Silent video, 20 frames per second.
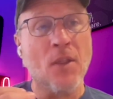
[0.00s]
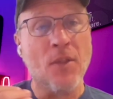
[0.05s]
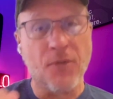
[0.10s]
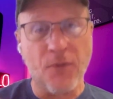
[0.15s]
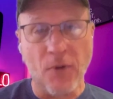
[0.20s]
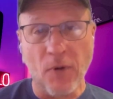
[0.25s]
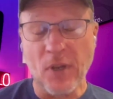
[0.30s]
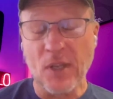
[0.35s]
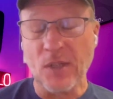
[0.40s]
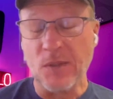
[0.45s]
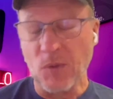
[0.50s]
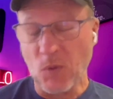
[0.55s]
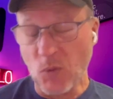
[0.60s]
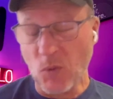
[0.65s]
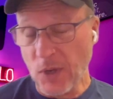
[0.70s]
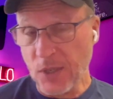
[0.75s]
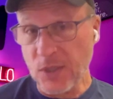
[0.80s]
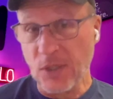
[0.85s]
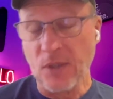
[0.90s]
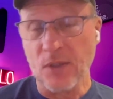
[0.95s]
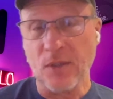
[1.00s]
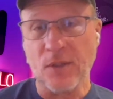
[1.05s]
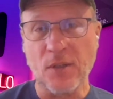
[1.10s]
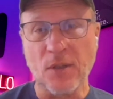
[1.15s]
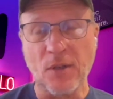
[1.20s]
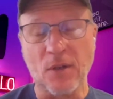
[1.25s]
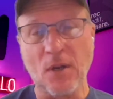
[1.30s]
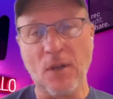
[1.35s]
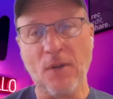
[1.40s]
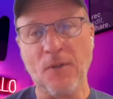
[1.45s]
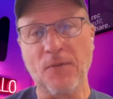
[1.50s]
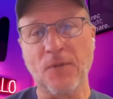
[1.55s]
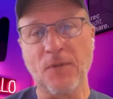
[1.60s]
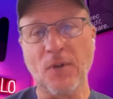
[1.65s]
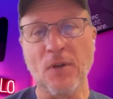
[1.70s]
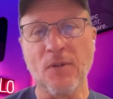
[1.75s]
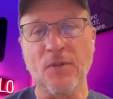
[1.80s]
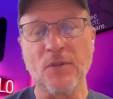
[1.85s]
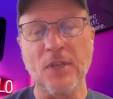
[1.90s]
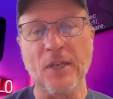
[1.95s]
throwing in some questions to kind of
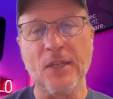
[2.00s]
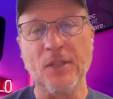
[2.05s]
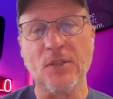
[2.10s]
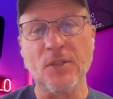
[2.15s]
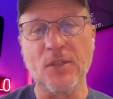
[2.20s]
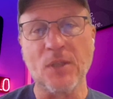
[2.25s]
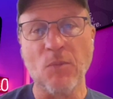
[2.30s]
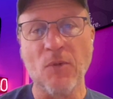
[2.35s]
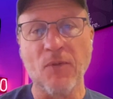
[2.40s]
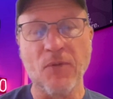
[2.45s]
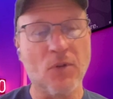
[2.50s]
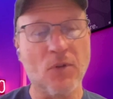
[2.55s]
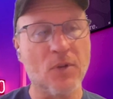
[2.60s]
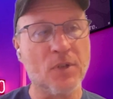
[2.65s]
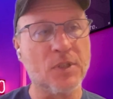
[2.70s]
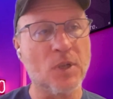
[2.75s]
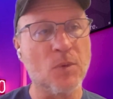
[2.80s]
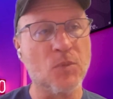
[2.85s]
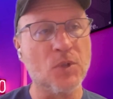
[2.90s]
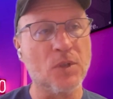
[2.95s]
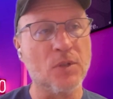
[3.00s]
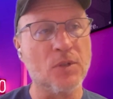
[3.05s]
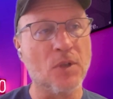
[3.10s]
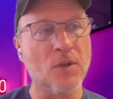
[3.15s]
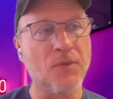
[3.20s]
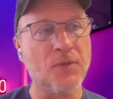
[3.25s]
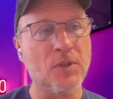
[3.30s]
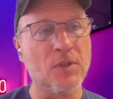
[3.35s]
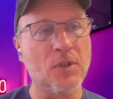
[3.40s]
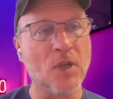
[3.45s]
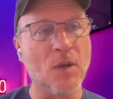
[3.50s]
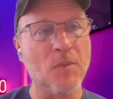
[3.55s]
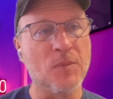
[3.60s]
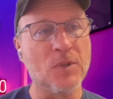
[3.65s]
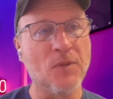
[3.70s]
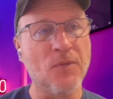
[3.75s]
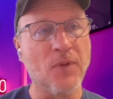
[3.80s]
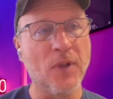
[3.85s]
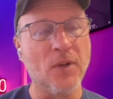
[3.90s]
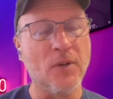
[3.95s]
test some of your assumptions, oftentimes
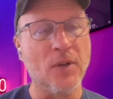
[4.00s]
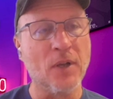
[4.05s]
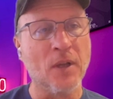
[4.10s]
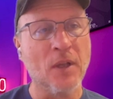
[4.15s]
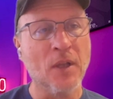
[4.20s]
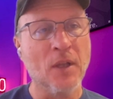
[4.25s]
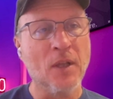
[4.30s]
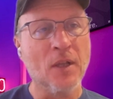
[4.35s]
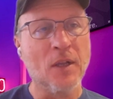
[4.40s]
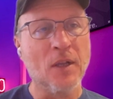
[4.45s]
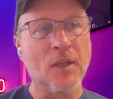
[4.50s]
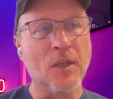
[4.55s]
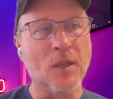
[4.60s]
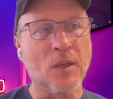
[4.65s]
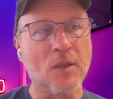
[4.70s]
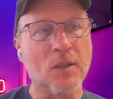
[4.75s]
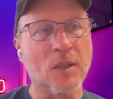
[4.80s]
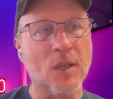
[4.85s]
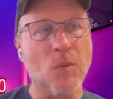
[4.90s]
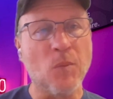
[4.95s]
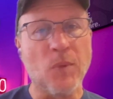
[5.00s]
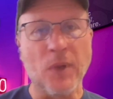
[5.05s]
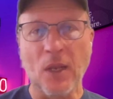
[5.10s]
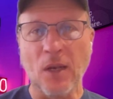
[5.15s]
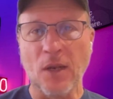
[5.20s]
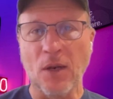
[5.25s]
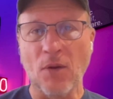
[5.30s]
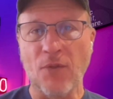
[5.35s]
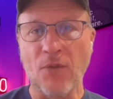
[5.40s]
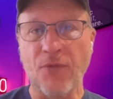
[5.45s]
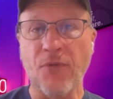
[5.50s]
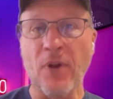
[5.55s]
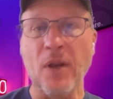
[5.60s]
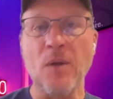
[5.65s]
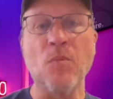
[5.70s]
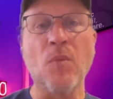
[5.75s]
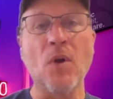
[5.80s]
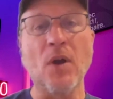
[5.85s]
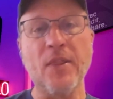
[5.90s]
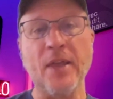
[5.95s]
a founder can be a little
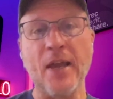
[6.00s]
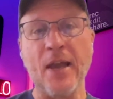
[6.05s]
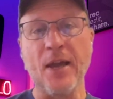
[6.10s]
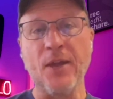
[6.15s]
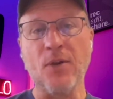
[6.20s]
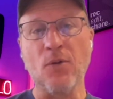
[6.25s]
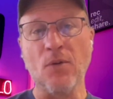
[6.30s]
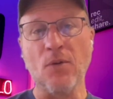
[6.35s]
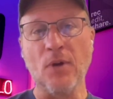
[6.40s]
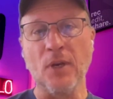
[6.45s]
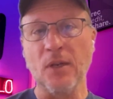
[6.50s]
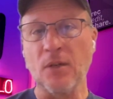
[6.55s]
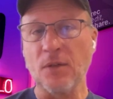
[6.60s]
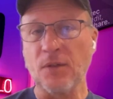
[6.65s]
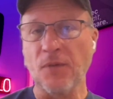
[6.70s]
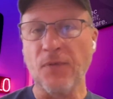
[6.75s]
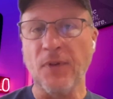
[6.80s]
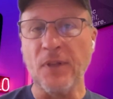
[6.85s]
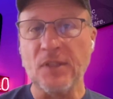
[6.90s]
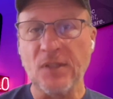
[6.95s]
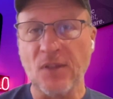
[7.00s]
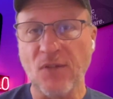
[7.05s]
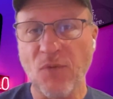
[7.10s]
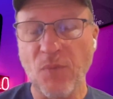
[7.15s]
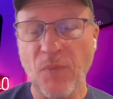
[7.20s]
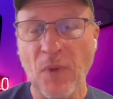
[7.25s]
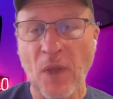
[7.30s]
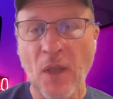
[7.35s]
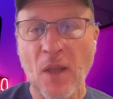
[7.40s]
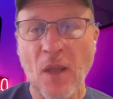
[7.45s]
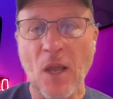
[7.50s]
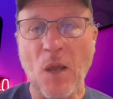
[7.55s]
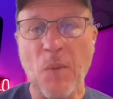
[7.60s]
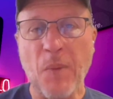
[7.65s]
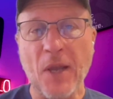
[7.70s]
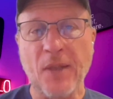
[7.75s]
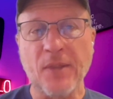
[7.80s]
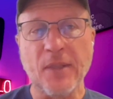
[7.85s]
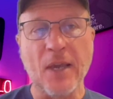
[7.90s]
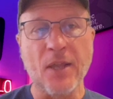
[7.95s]
threatened by that, or a little defensive
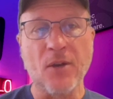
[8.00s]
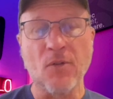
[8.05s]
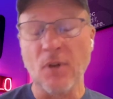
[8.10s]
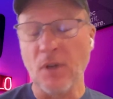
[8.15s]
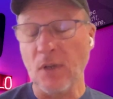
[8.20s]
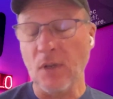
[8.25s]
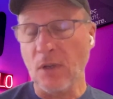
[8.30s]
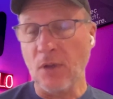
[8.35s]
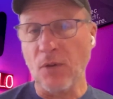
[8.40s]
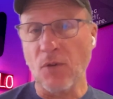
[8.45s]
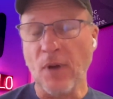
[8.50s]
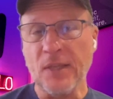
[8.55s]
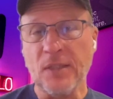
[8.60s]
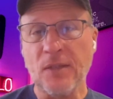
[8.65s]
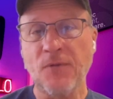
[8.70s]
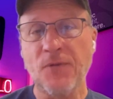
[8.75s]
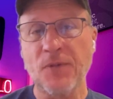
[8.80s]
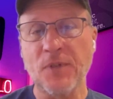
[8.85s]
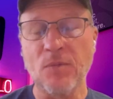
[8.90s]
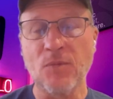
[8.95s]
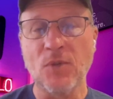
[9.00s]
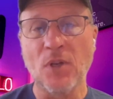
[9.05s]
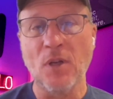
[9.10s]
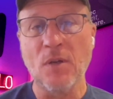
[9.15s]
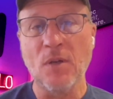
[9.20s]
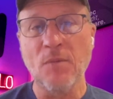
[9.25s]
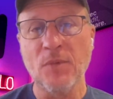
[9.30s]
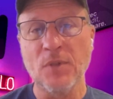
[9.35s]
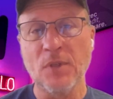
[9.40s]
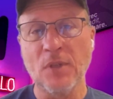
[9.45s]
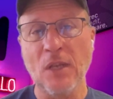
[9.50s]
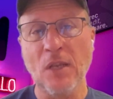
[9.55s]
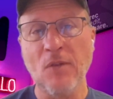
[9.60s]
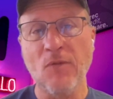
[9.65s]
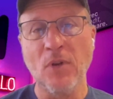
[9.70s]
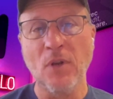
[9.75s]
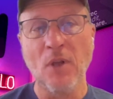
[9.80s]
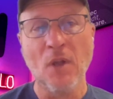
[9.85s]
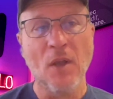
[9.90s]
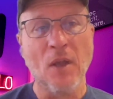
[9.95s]
about that, or a little aggressive sometimes
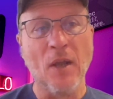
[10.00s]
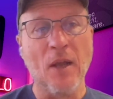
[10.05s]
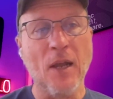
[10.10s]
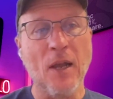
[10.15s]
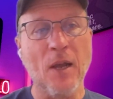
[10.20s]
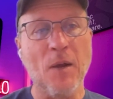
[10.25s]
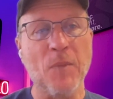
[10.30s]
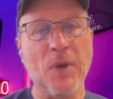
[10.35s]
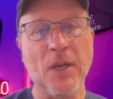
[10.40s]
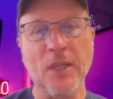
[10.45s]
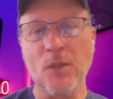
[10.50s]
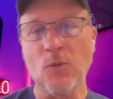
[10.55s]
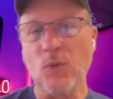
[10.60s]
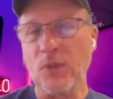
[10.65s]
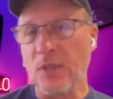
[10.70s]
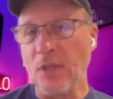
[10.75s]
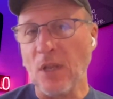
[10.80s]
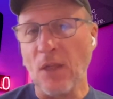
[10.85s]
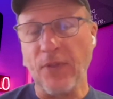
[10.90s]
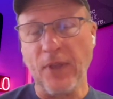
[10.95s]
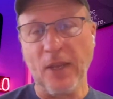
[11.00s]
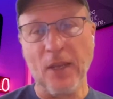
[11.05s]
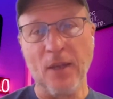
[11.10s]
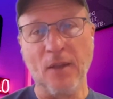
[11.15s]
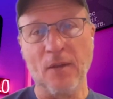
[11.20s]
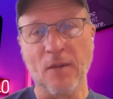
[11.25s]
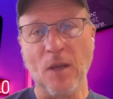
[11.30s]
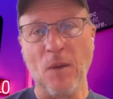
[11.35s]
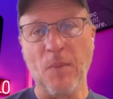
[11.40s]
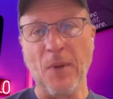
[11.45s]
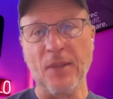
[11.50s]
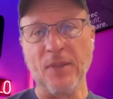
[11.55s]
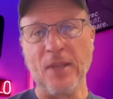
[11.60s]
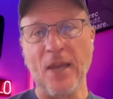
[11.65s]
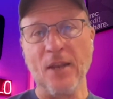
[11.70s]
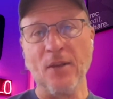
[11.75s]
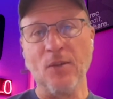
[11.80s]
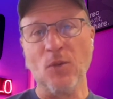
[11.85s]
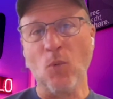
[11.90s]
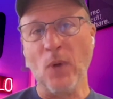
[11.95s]
even. And there was nothing about
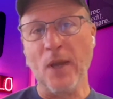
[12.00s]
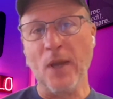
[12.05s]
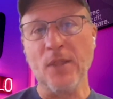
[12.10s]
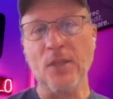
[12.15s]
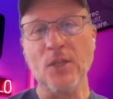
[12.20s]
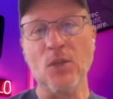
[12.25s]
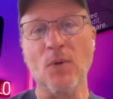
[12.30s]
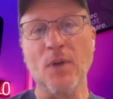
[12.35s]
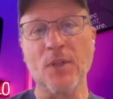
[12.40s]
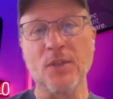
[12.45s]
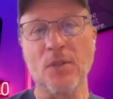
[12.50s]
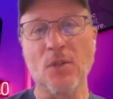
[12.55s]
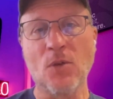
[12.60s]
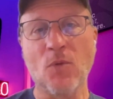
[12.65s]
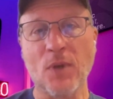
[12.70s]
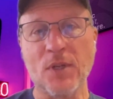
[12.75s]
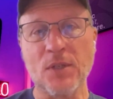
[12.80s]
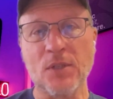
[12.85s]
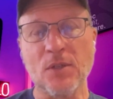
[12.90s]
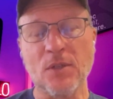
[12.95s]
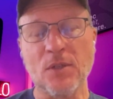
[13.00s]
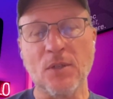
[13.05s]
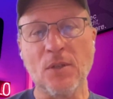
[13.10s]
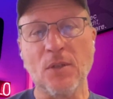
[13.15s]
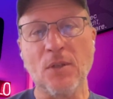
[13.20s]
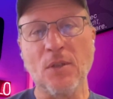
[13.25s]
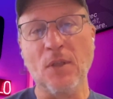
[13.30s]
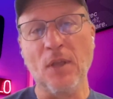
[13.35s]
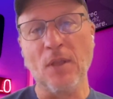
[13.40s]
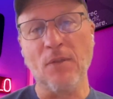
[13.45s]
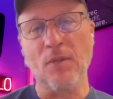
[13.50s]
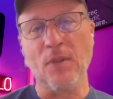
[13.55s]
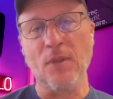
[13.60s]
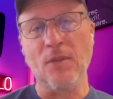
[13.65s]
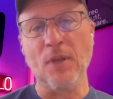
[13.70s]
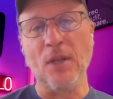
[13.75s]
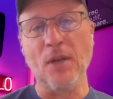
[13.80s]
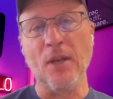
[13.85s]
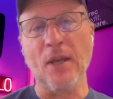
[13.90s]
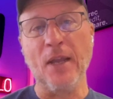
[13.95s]
that in the way that you answered the questions
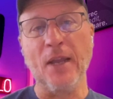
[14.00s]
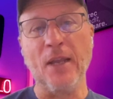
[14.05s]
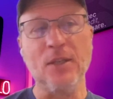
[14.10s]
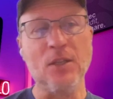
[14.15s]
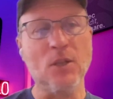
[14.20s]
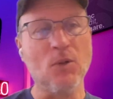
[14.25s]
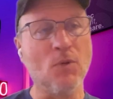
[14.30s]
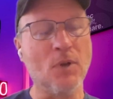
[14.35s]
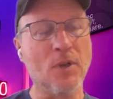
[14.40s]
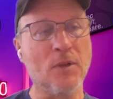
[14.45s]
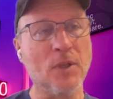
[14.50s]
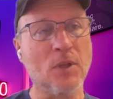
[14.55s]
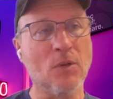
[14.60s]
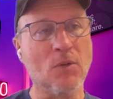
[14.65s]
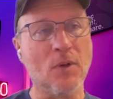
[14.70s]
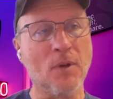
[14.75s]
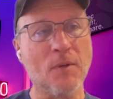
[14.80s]
that I had. You were